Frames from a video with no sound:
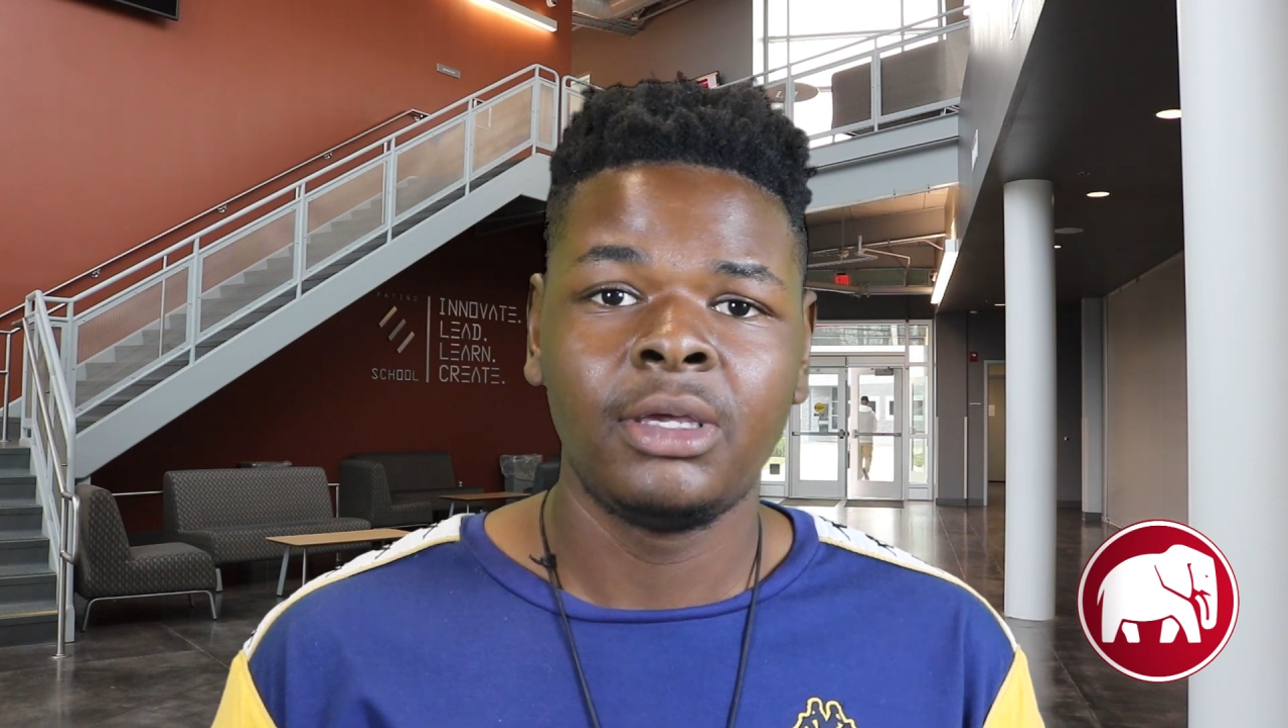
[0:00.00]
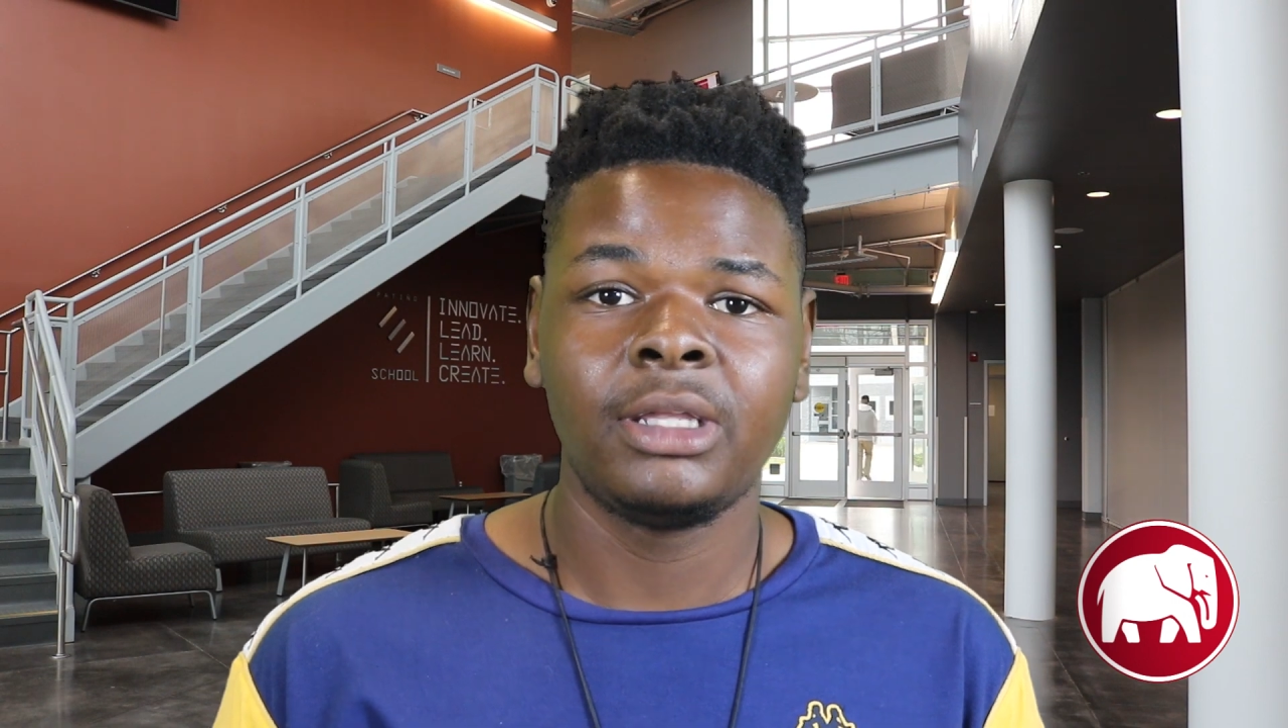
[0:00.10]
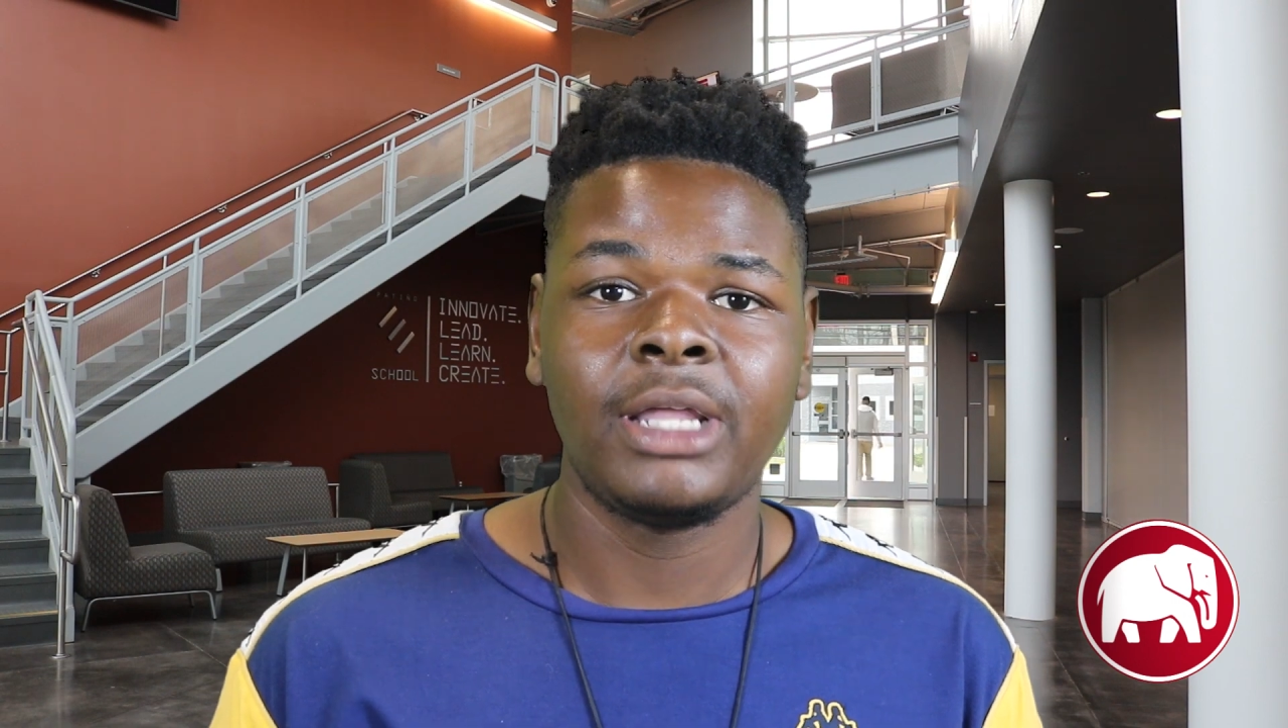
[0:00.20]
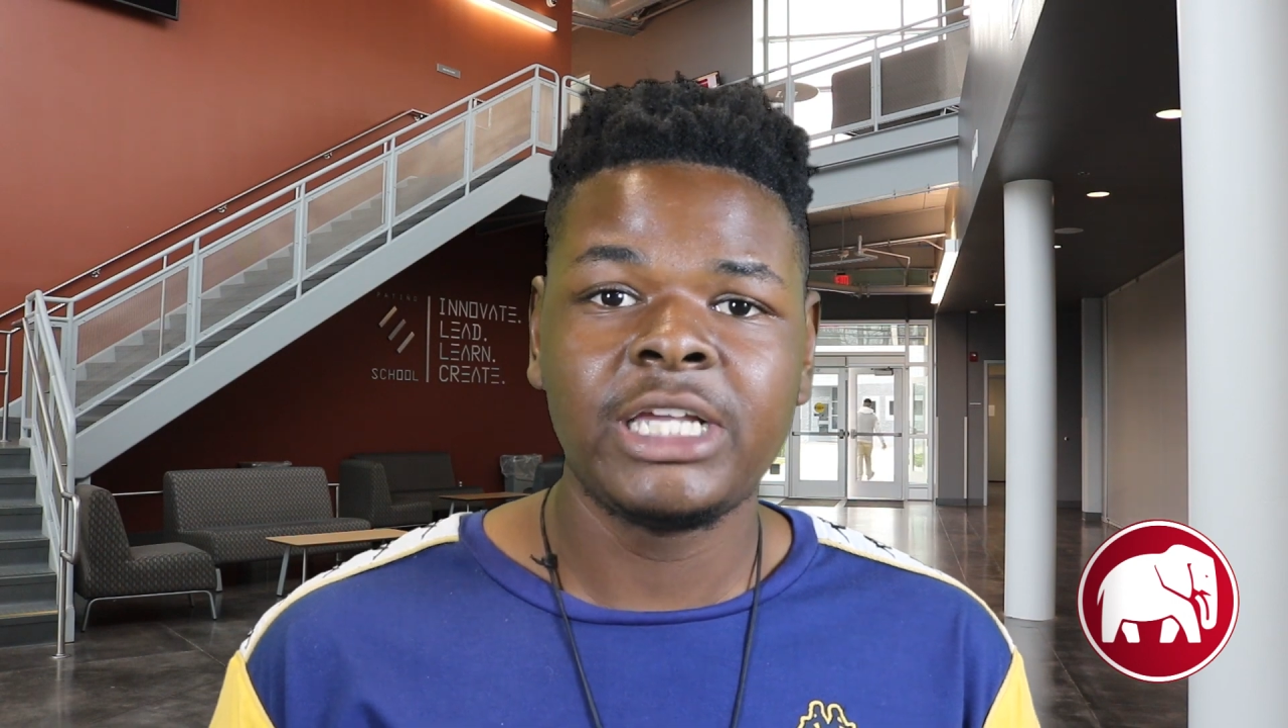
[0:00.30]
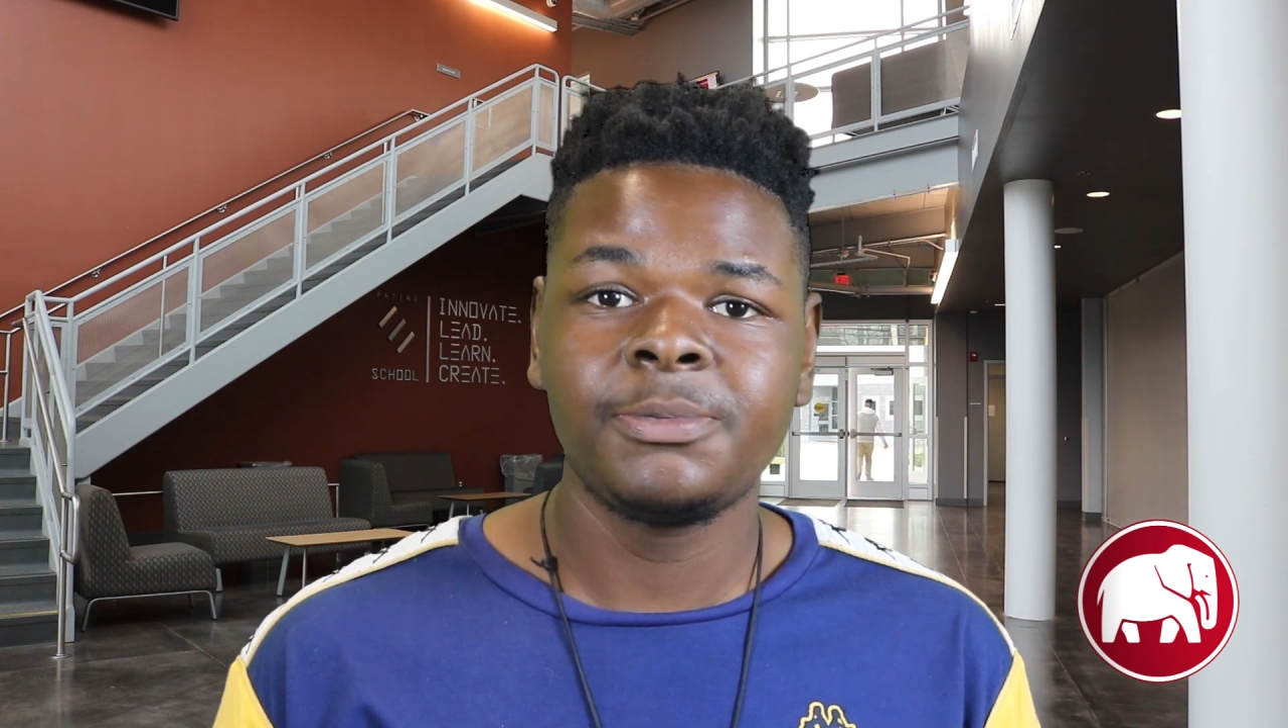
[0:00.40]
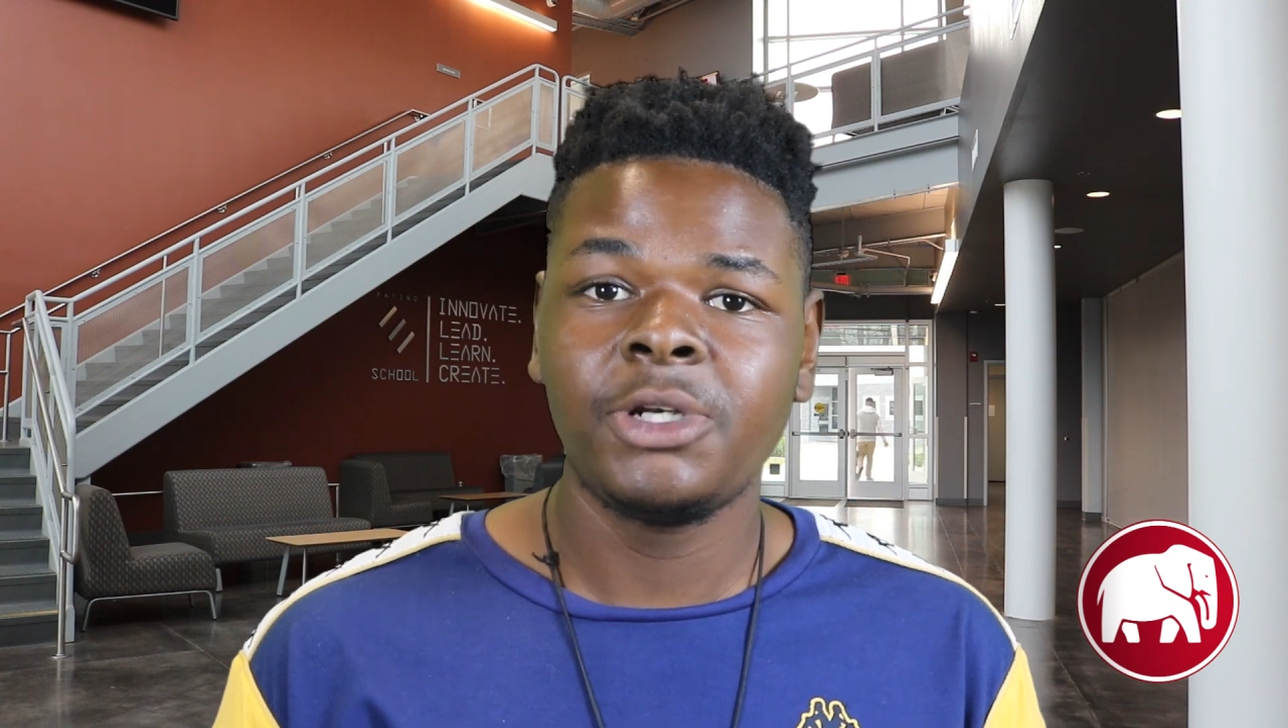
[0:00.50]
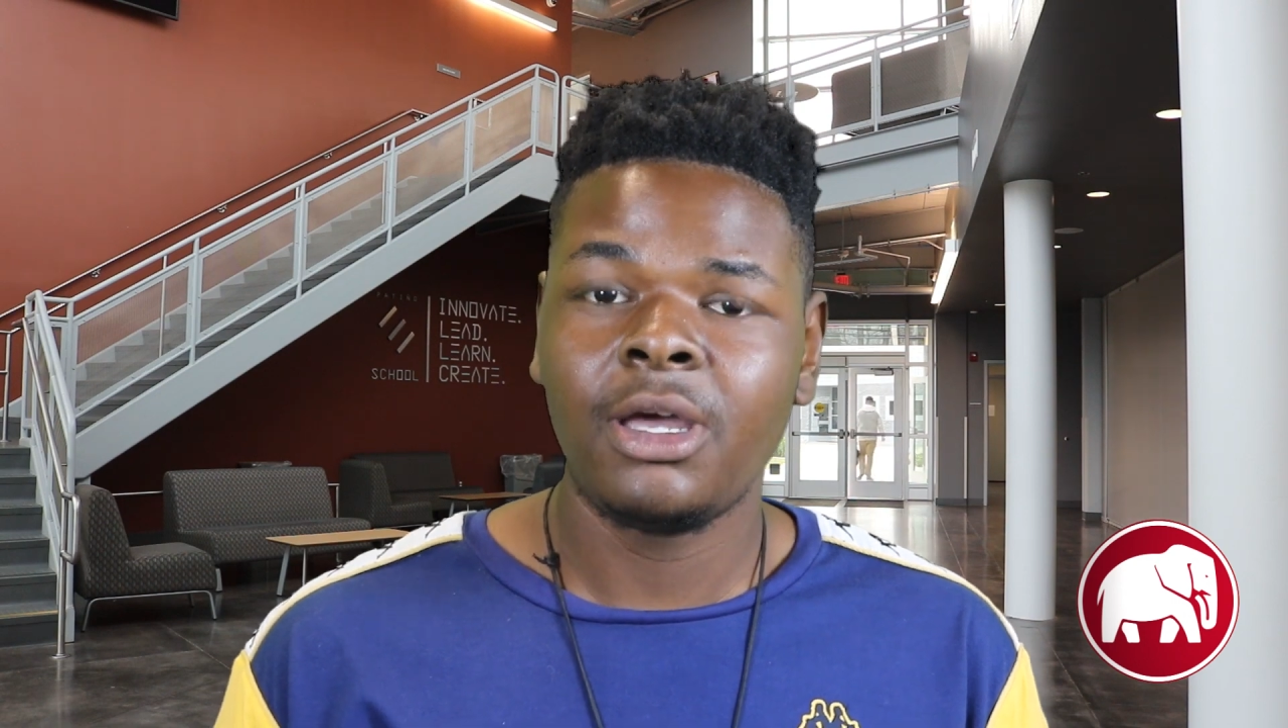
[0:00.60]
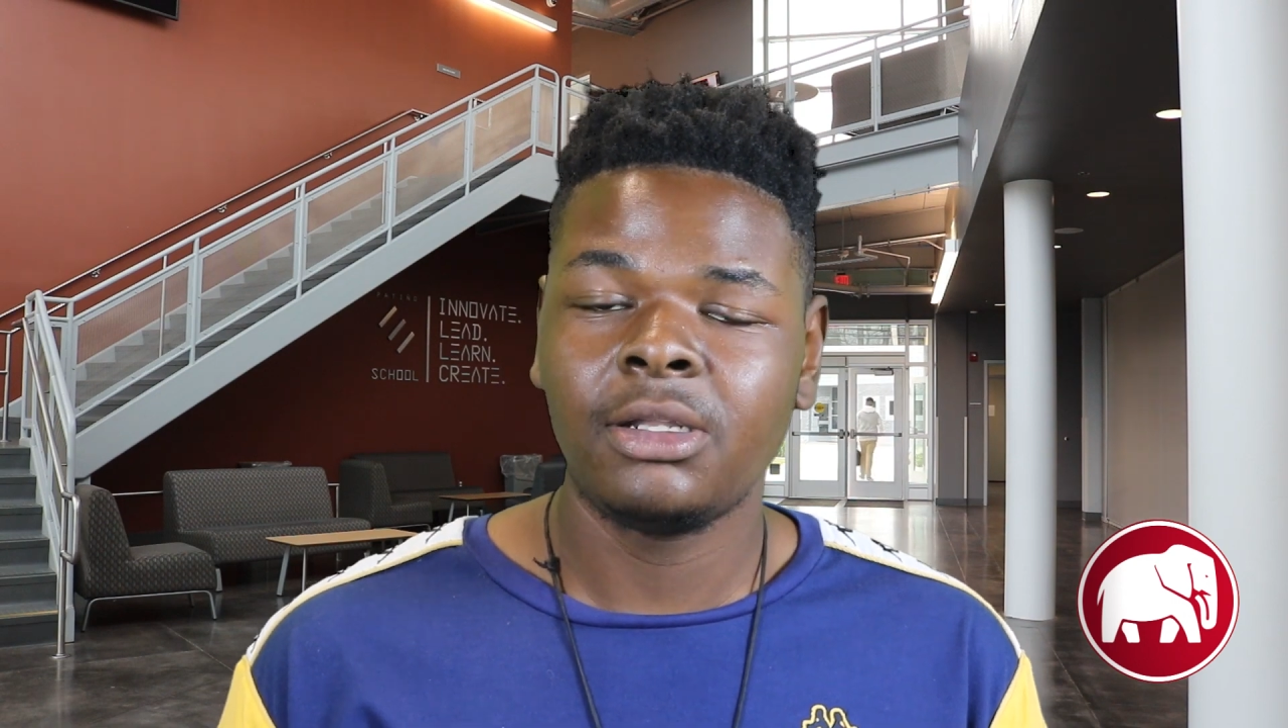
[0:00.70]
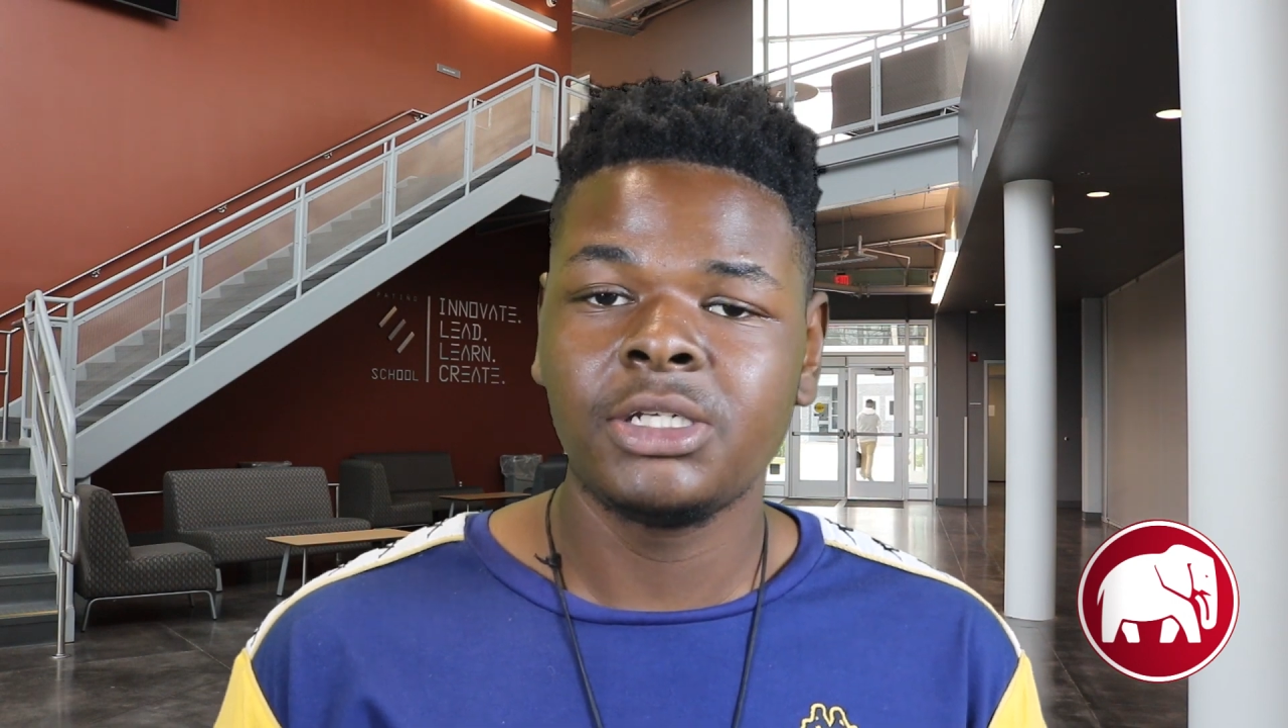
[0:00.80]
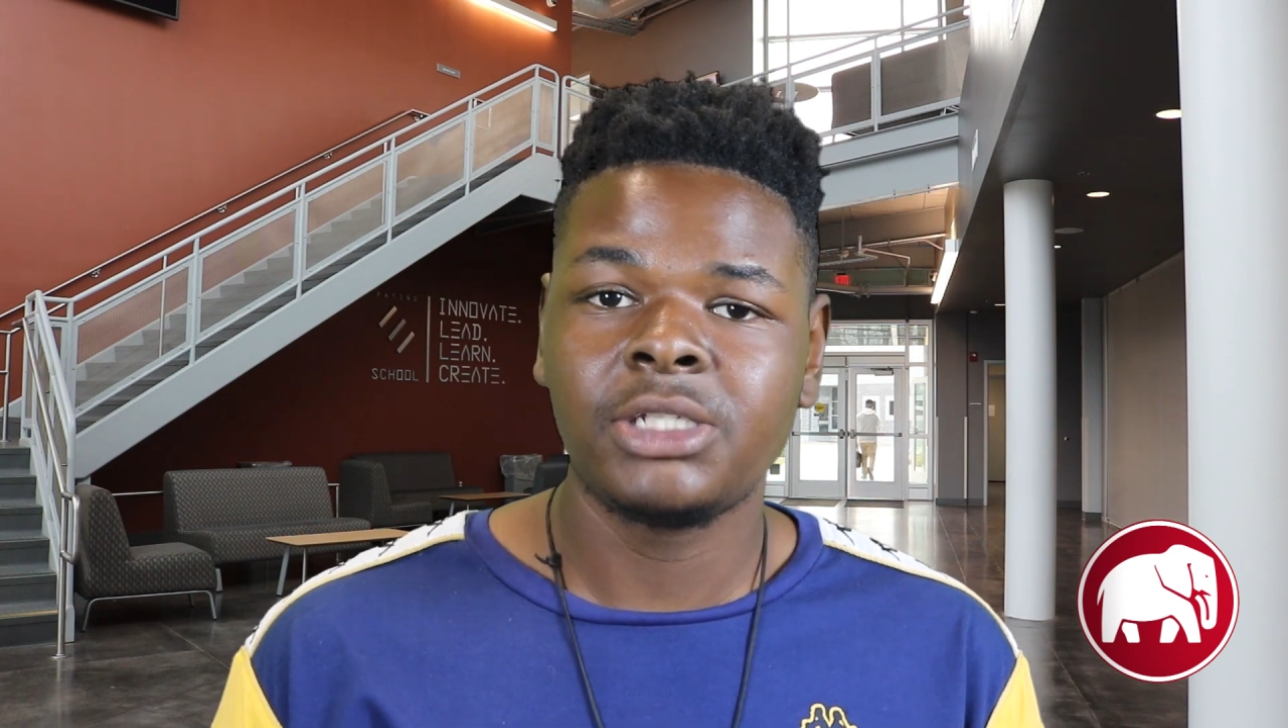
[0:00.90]
And last but
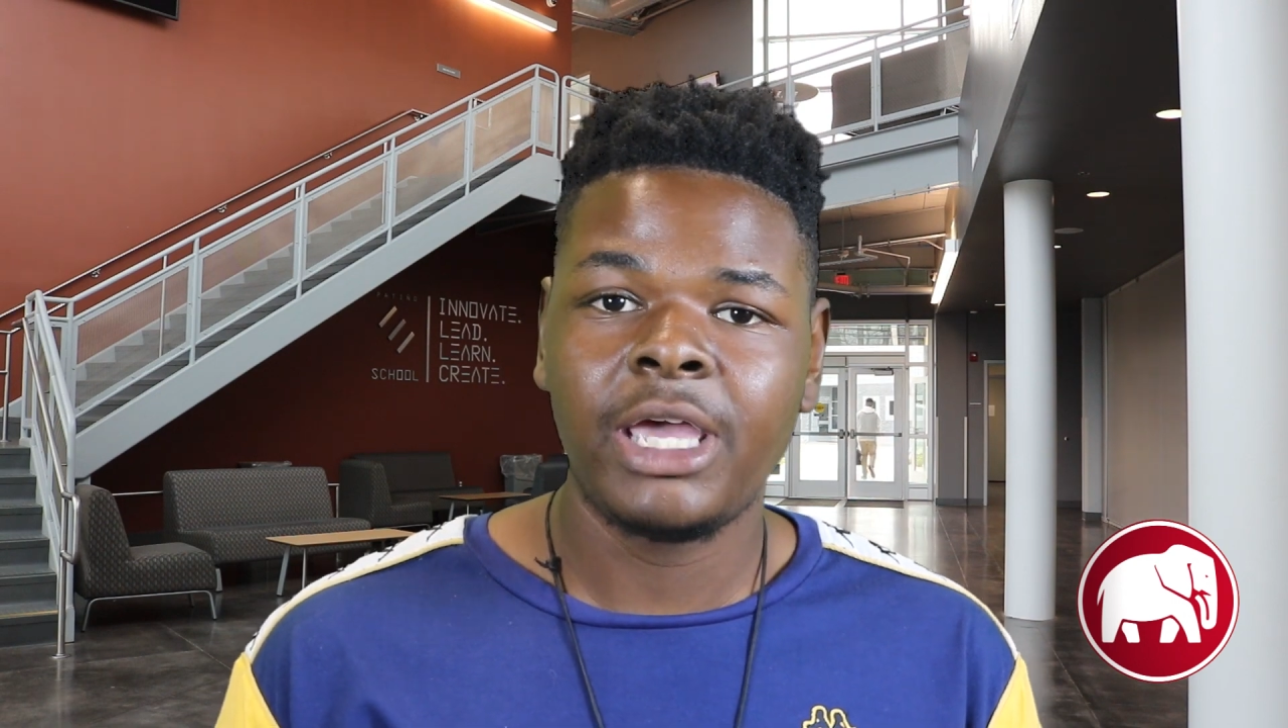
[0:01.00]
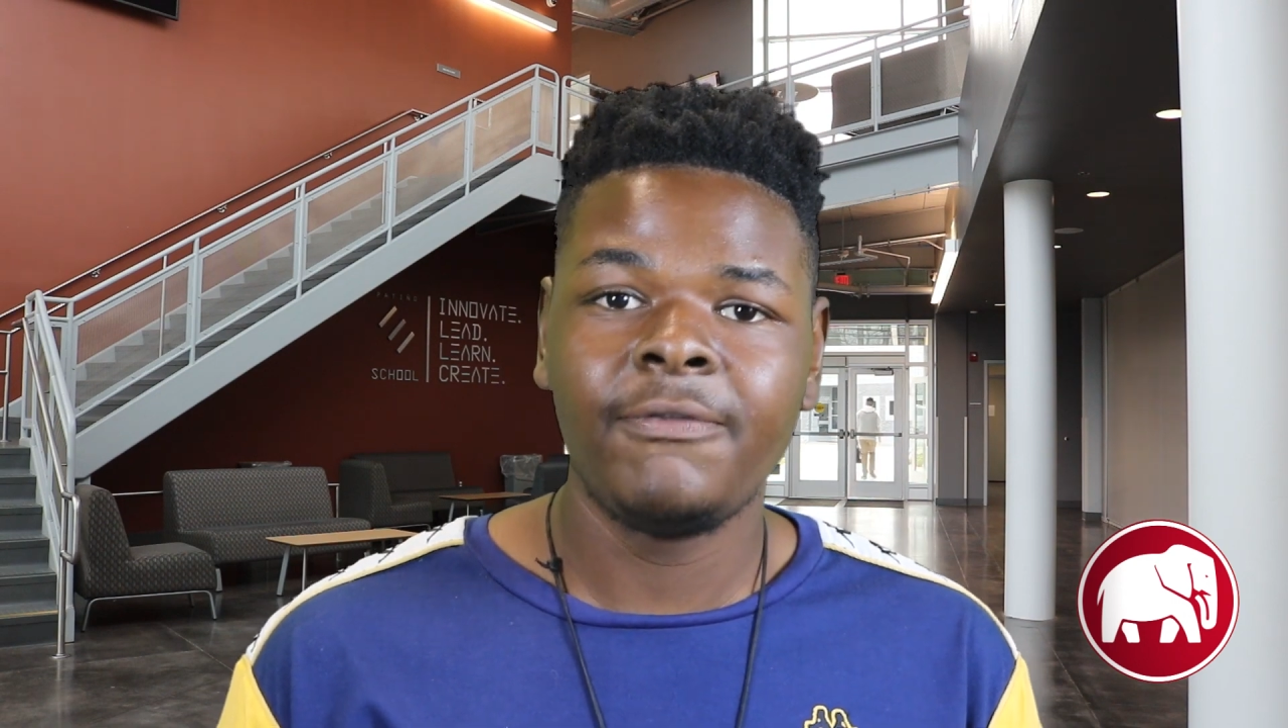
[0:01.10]
not least,